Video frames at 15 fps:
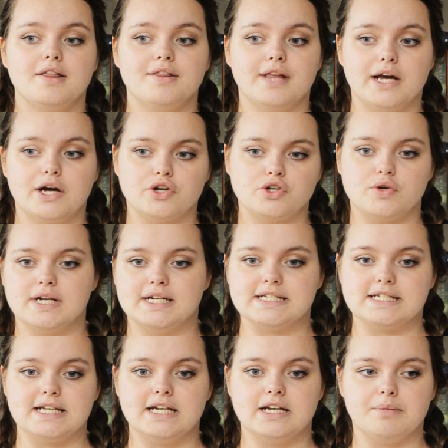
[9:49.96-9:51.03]
they are
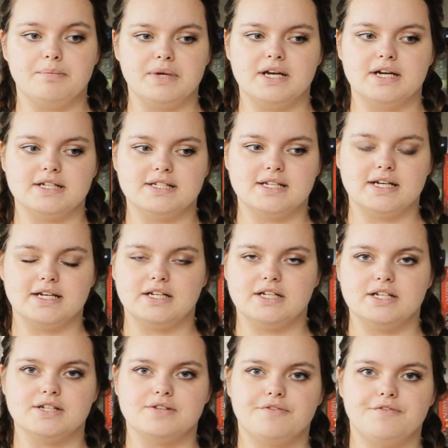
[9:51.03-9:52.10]
translated because it
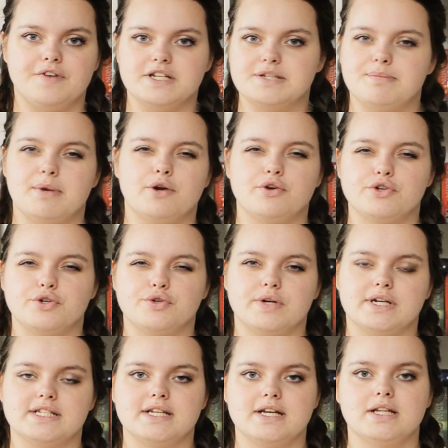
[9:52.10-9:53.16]
just fits better to
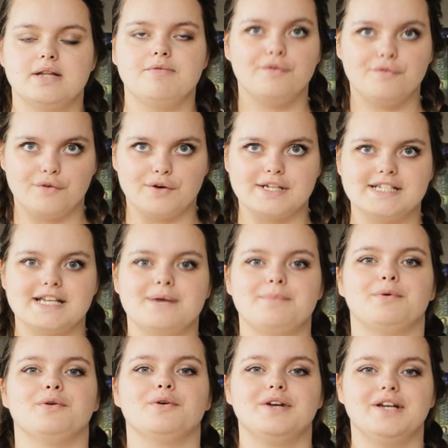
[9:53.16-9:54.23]
translate them. For
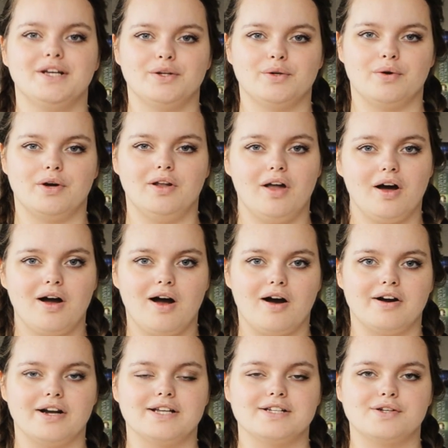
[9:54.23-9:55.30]
example, Gilderoy
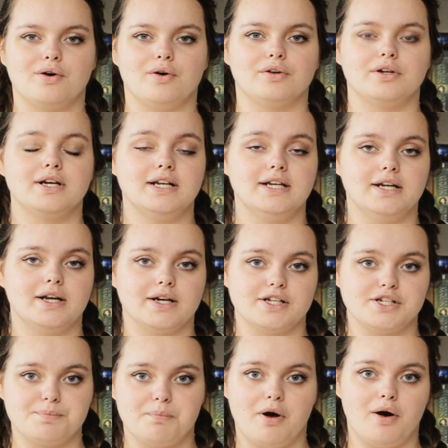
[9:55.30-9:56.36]
Lockhart is called
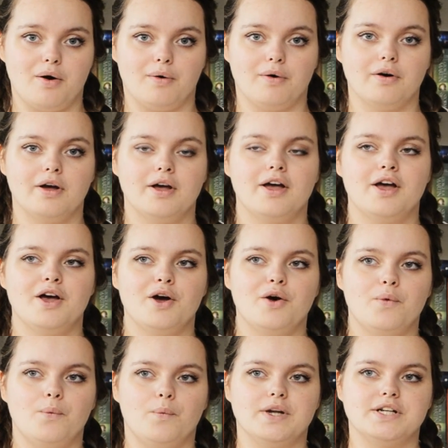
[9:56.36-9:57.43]
Glitterik Smørhår,
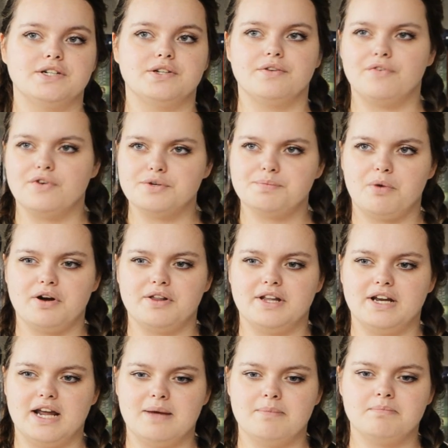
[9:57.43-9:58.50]
which the first part of
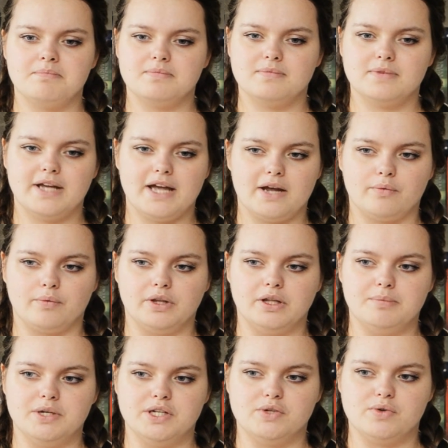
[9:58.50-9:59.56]
the name can't
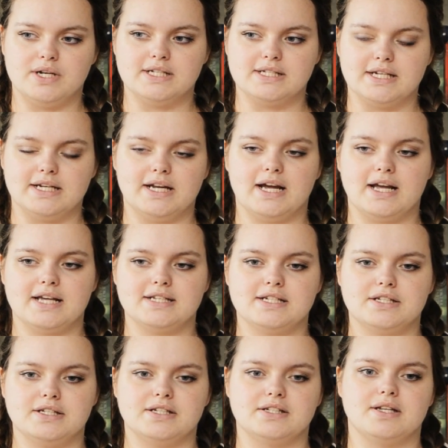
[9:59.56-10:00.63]
really be translated. I guess
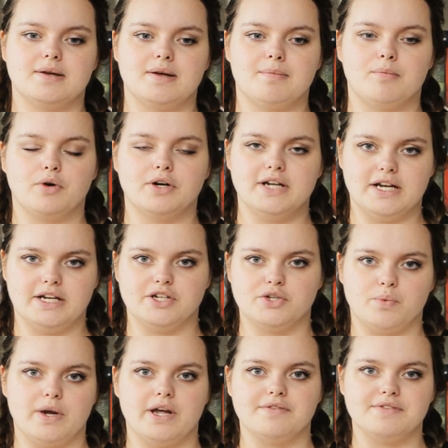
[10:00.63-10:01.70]
it's just a more
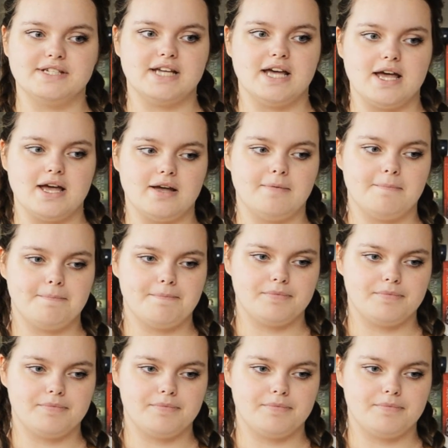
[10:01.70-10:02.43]
Danish way of saying